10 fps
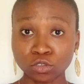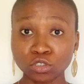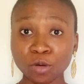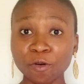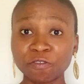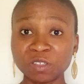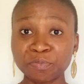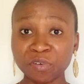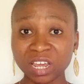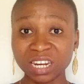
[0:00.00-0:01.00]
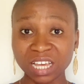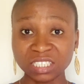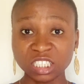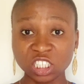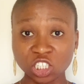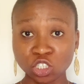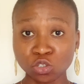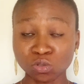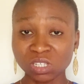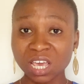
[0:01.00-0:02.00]
some of the pregnancy
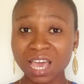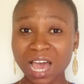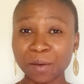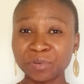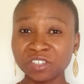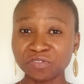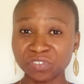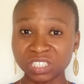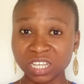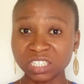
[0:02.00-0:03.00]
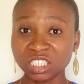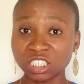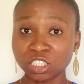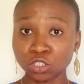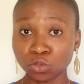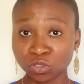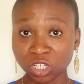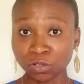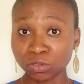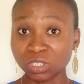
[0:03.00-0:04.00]
tissues are being retained in the
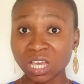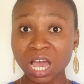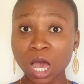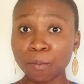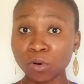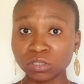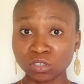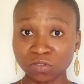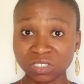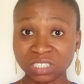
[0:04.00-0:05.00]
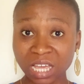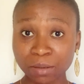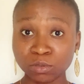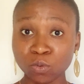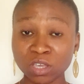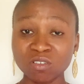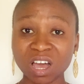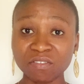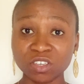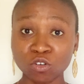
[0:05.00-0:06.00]
uterus, and most of the times when you
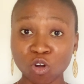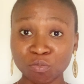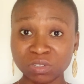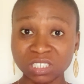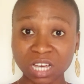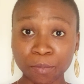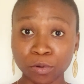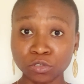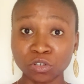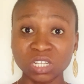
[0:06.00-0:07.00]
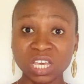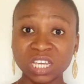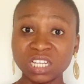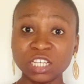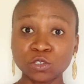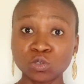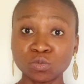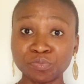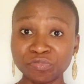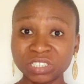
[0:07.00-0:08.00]
have incomplete abortion, it leads to
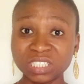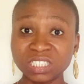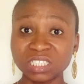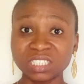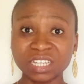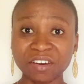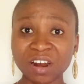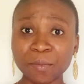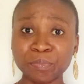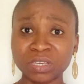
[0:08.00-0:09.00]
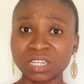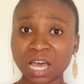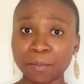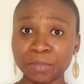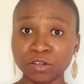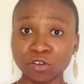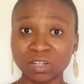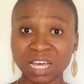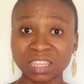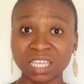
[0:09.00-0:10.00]
bleeding, cramping, and many
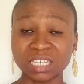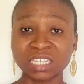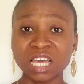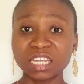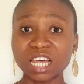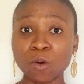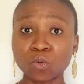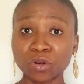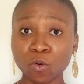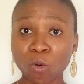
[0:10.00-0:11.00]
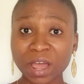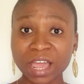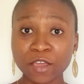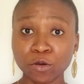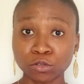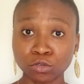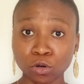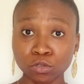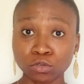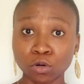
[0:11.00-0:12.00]
other things that will require your
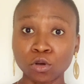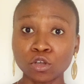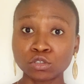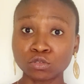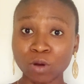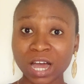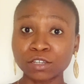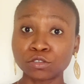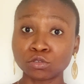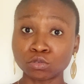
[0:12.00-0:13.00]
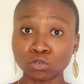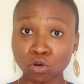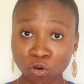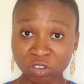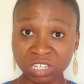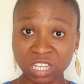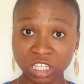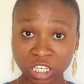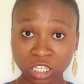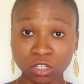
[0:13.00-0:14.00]
doctor to ask you to go in
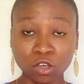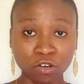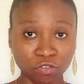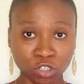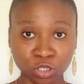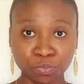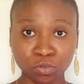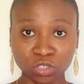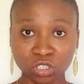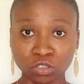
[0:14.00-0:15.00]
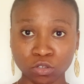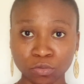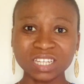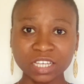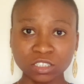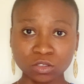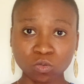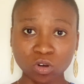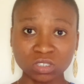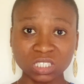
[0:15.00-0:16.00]
again for the procedure. Next
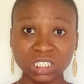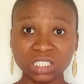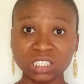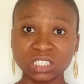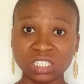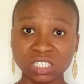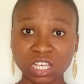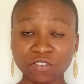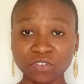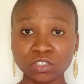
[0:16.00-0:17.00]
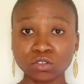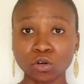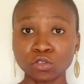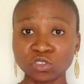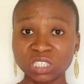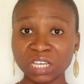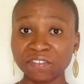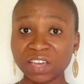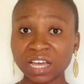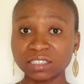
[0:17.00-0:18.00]
one is cervix or
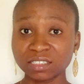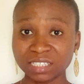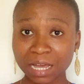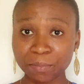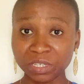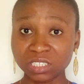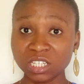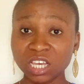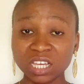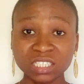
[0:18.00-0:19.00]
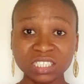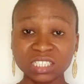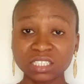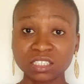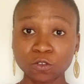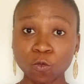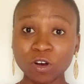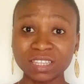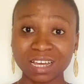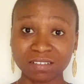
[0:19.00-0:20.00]
uterine damage. This is the
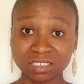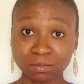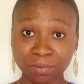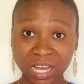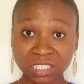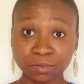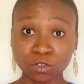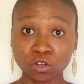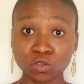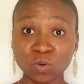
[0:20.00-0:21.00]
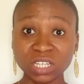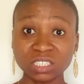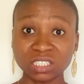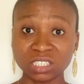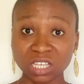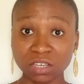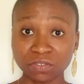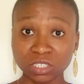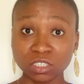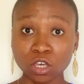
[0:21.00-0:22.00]
one that is bad, because when the
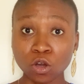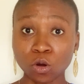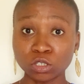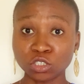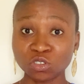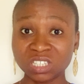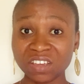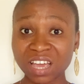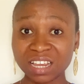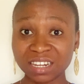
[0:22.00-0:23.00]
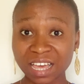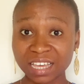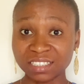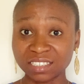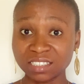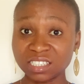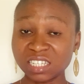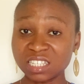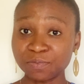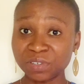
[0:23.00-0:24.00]
cervix or the uterine lining
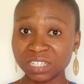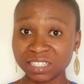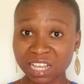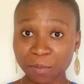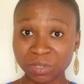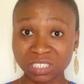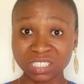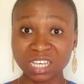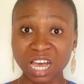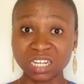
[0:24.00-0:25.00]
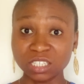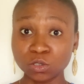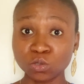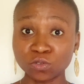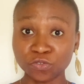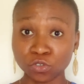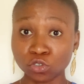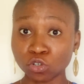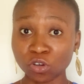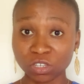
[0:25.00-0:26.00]
is being damaged, it can lead to
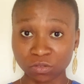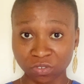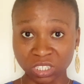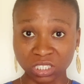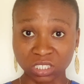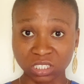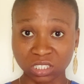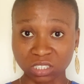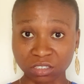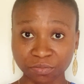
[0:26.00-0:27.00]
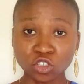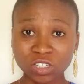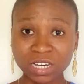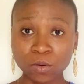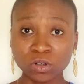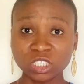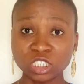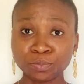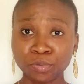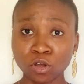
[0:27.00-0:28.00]
future infertility. The other one is
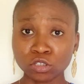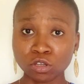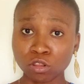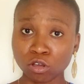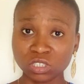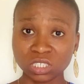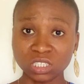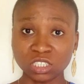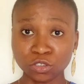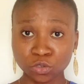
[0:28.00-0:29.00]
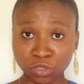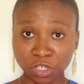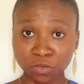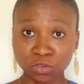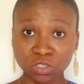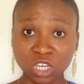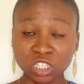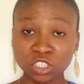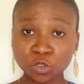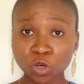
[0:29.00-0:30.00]
blood clots in the uterus.
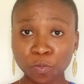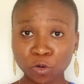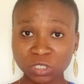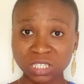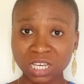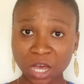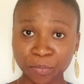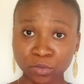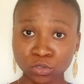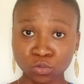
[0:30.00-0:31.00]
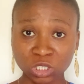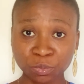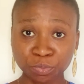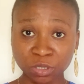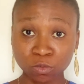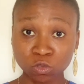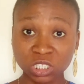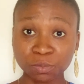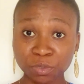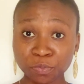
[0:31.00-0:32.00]
This one mostly happens
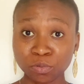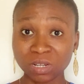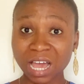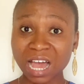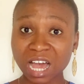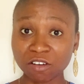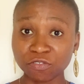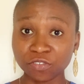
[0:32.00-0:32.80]
with people that have